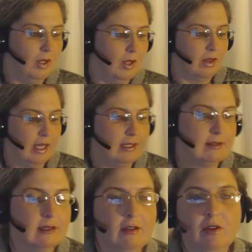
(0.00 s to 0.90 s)
with
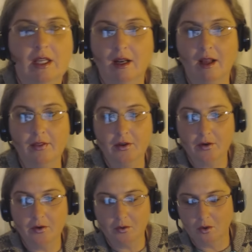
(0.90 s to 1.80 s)
a significant
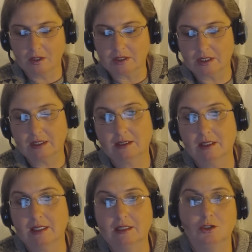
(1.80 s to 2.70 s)
other or a
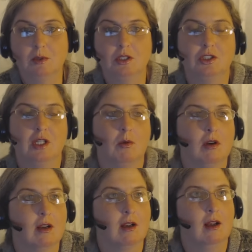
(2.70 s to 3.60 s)
situation at
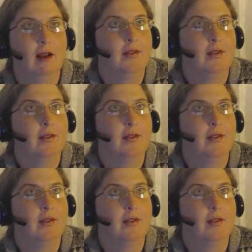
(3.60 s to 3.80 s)
work.